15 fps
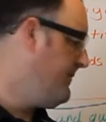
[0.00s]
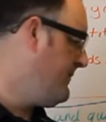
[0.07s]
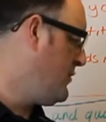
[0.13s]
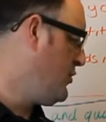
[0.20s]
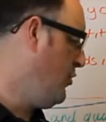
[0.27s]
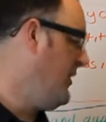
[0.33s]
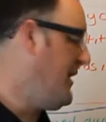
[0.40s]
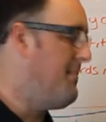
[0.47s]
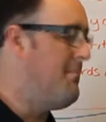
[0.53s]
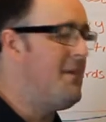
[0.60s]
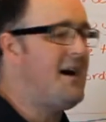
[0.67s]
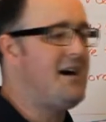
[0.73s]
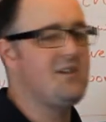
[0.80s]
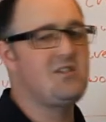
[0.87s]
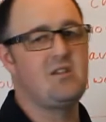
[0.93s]
Don't
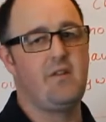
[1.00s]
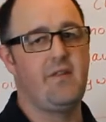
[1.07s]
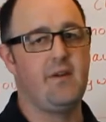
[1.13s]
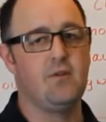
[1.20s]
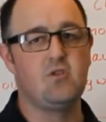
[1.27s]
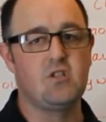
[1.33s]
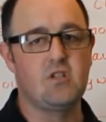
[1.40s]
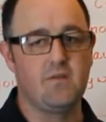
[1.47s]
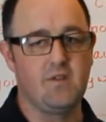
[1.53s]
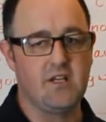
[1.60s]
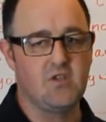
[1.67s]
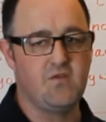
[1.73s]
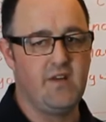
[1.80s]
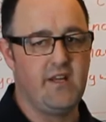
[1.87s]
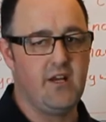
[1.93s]
amass thousands of
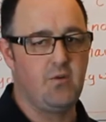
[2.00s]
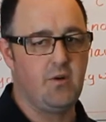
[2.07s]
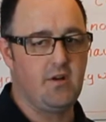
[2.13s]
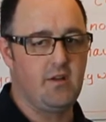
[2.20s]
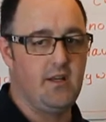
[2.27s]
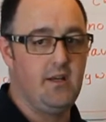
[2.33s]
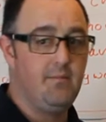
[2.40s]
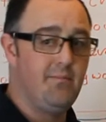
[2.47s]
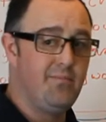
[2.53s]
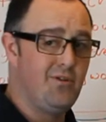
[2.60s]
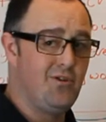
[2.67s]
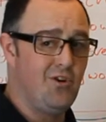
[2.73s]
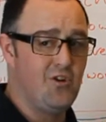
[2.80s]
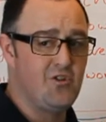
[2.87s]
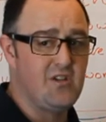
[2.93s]
links very quickly,
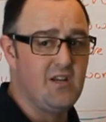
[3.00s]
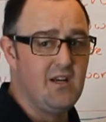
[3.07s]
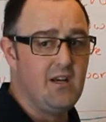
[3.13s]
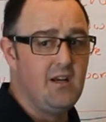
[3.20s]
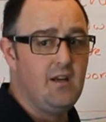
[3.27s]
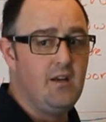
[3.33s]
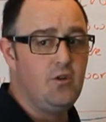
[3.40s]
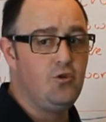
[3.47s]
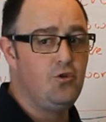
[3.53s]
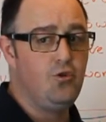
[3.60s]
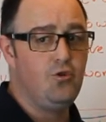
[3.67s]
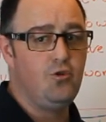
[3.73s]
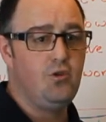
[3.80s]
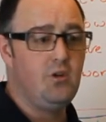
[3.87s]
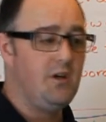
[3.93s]
because
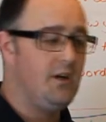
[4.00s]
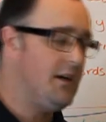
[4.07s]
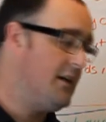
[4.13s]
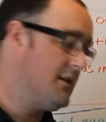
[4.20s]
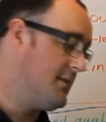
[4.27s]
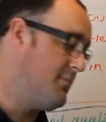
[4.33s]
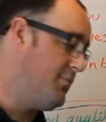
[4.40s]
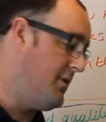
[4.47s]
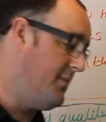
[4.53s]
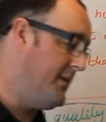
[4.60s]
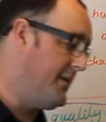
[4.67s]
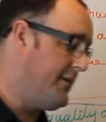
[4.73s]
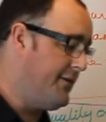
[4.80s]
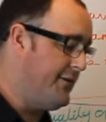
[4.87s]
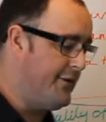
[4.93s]
you as a
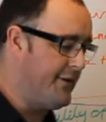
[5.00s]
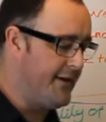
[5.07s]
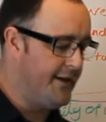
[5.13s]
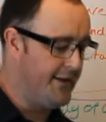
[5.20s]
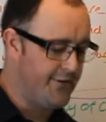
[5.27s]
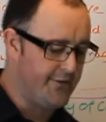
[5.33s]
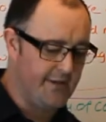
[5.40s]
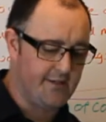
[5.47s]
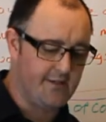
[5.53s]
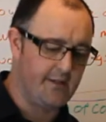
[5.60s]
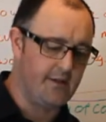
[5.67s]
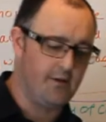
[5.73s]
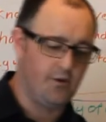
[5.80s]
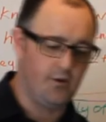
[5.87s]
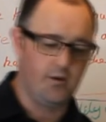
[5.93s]
plumber or a
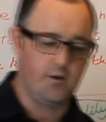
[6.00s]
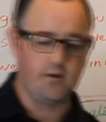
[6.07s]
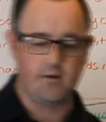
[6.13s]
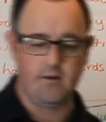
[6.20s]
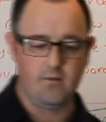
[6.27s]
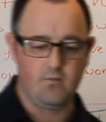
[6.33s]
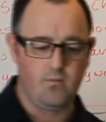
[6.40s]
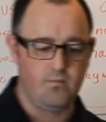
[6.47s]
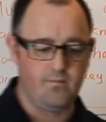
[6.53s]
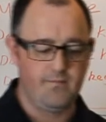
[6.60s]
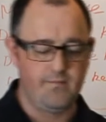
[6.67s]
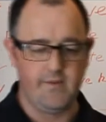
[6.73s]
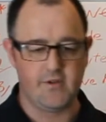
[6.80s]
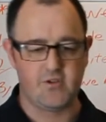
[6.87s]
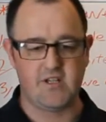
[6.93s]
hairdresser or
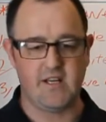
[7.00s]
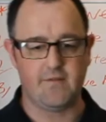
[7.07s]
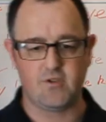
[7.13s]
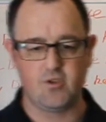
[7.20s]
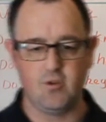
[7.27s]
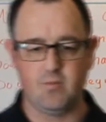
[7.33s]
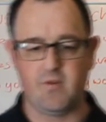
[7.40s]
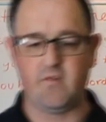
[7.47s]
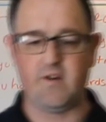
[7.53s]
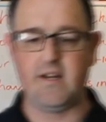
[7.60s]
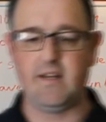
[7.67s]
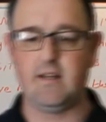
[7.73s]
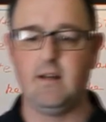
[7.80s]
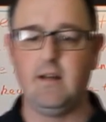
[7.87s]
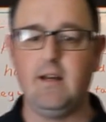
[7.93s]
the service that you
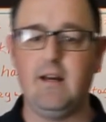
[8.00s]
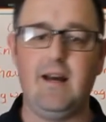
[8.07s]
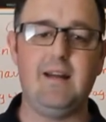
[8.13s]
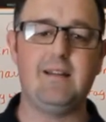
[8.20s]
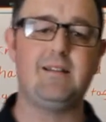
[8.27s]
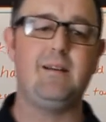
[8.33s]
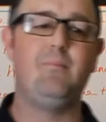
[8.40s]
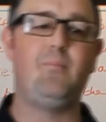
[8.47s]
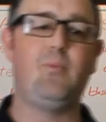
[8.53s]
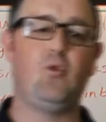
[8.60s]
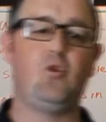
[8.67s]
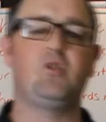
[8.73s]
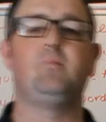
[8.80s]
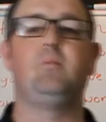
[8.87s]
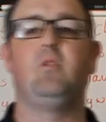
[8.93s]
provide, it's
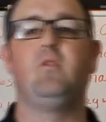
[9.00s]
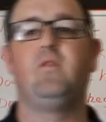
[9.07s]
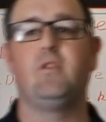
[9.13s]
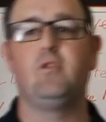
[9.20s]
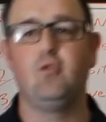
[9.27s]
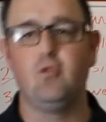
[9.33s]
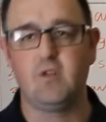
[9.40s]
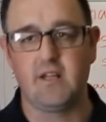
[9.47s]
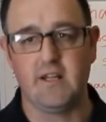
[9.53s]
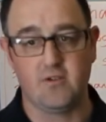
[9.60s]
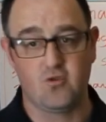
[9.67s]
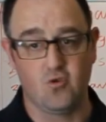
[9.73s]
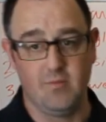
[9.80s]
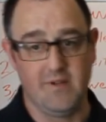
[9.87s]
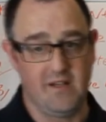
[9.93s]
impossible for you to get
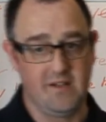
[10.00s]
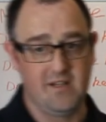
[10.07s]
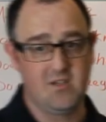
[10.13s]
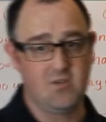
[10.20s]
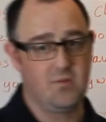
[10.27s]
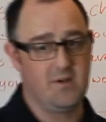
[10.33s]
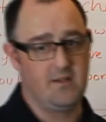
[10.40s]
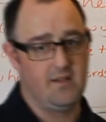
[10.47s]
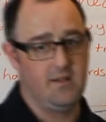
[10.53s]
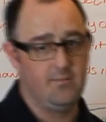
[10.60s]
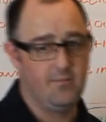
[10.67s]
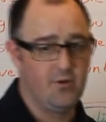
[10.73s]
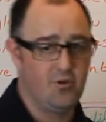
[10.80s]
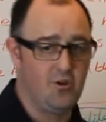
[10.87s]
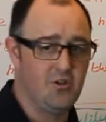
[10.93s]
so many links quickly,
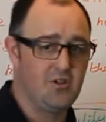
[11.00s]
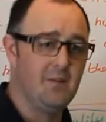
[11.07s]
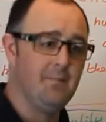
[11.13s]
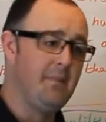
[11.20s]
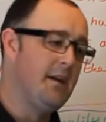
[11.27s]
because